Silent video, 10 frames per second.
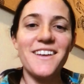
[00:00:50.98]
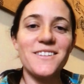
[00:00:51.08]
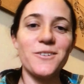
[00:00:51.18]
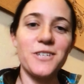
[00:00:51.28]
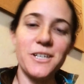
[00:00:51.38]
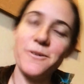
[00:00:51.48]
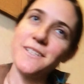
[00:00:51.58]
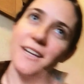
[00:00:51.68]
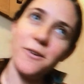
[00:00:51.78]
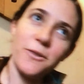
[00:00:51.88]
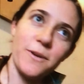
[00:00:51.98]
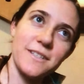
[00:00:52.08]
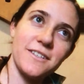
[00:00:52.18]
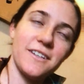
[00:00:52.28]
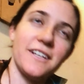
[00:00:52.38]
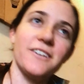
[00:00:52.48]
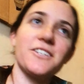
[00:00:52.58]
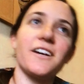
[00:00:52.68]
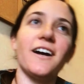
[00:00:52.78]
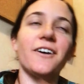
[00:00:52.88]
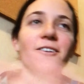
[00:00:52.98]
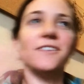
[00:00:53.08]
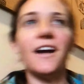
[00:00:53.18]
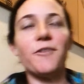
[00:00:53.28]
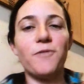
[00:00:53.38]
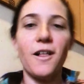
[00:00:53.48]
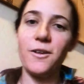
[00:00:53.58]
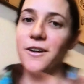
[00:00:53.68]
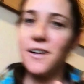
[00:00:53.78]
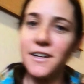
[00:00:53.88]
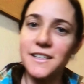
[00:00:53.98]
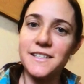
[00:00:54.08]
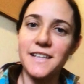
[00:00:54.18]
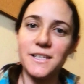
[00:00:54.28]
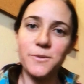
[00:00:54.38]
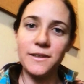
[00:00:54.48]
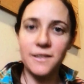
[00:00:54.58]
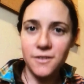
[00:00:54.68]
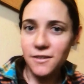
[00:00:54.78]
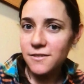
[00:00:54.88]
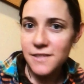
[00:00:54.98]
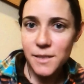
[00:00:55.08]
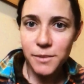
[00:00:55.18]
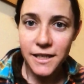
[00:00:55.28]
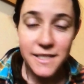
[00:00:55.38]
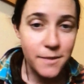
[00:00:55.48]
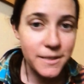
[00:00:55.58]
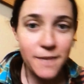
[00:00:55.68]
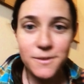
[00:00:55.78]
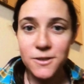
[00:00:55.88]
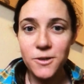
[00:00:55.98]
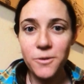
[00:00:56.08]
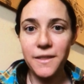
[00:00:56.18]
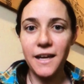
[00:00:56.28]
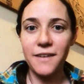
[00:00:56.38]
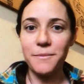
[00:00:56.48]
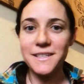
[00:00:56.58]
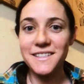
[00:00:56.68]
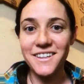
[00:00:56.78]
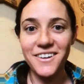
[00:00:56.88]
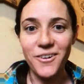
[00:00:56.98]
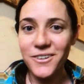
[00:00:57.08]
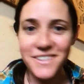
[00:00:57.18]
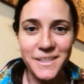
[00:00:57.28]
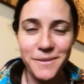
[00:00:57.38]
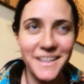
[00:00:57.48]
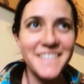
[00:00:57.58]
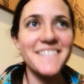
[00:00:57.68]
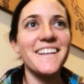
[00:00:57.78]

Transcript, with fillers: So she was at here in Chicago. I followed her because that's what little siblings sometimes do when they miss their older siblings.